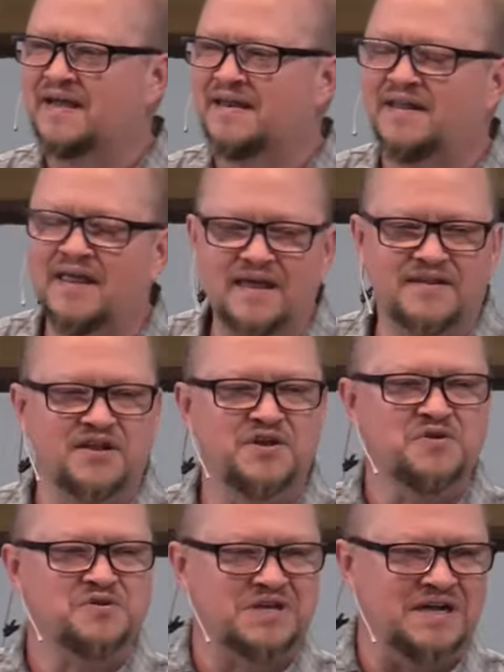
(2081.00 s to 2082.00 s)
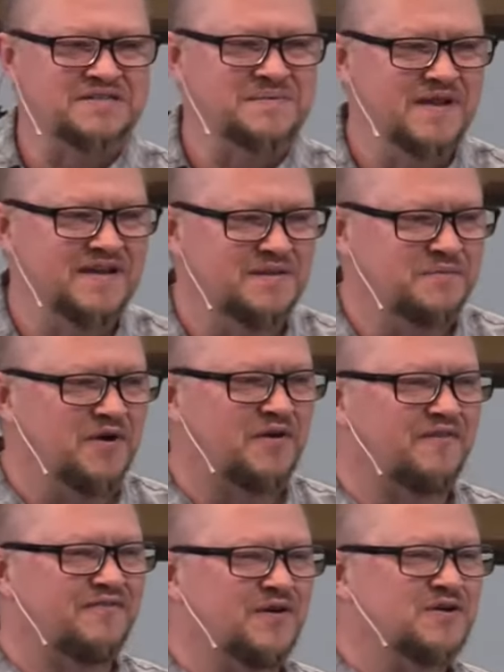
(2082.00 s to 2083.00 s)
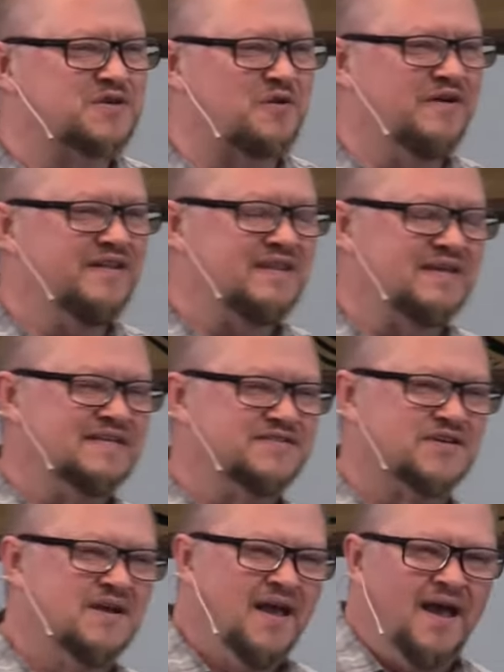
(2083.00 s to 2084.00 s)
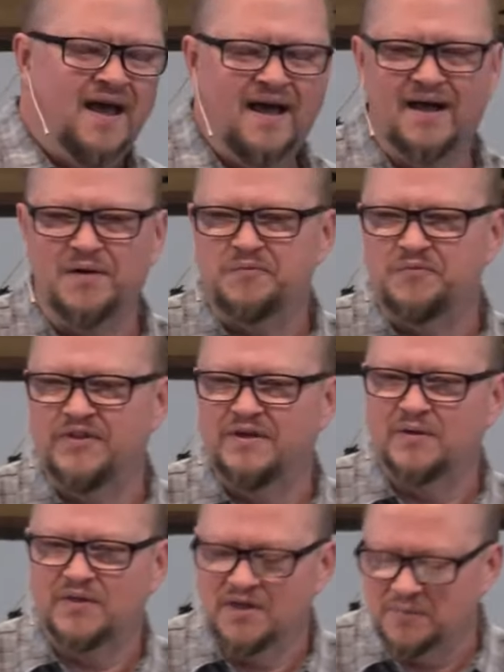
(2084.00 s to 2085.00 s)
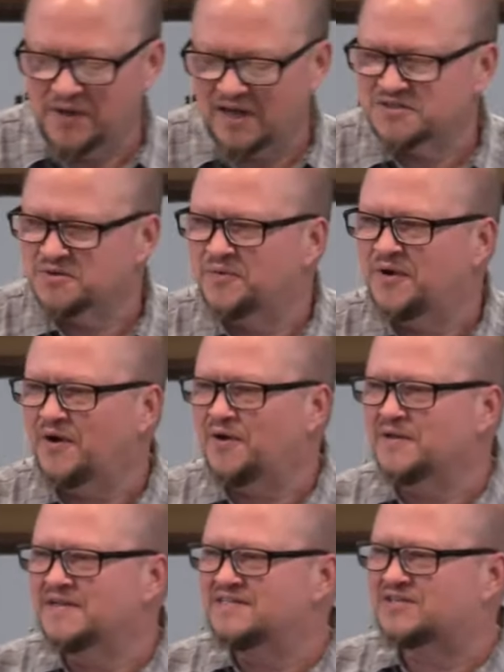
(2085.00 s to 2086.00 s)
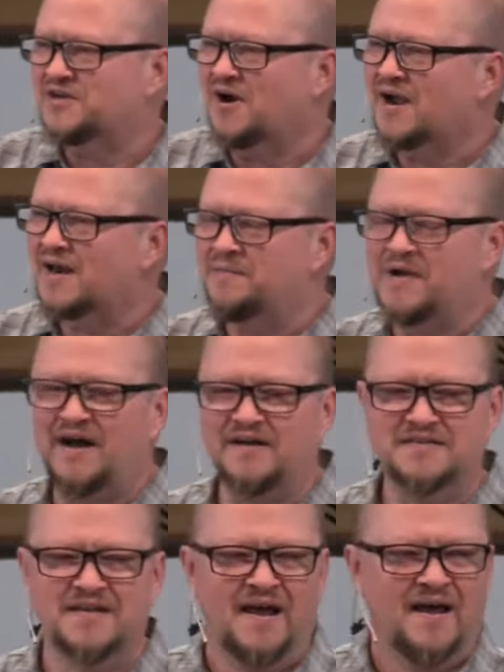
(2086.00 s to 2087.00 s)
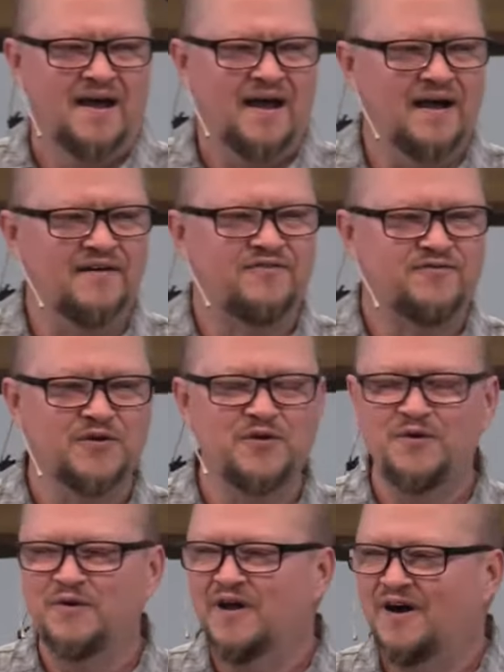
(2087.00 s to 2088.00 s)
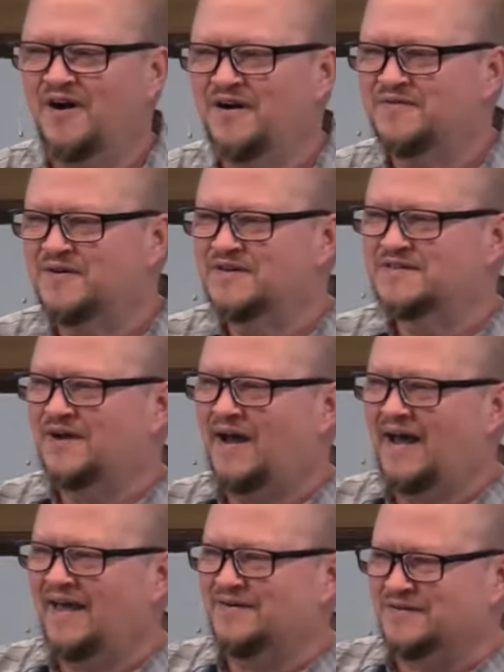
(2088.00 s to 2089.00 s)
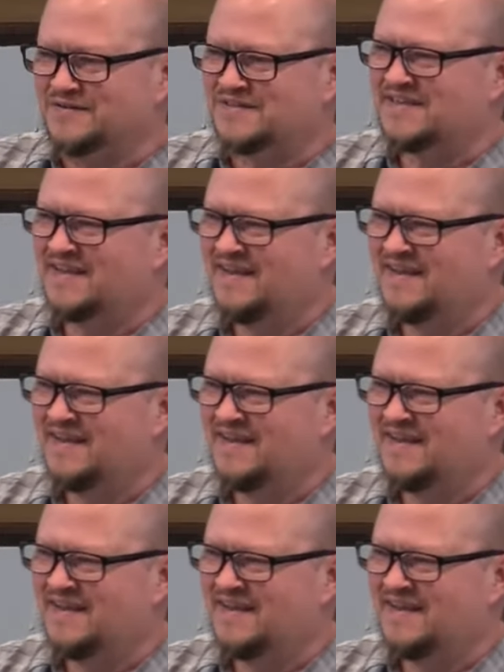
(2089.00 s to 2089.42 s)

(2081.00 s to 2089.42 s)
in, in the New Testament, in the book of First Corinthians, uh, the, the Apostle Paul, he's talking about uh, food offered to idols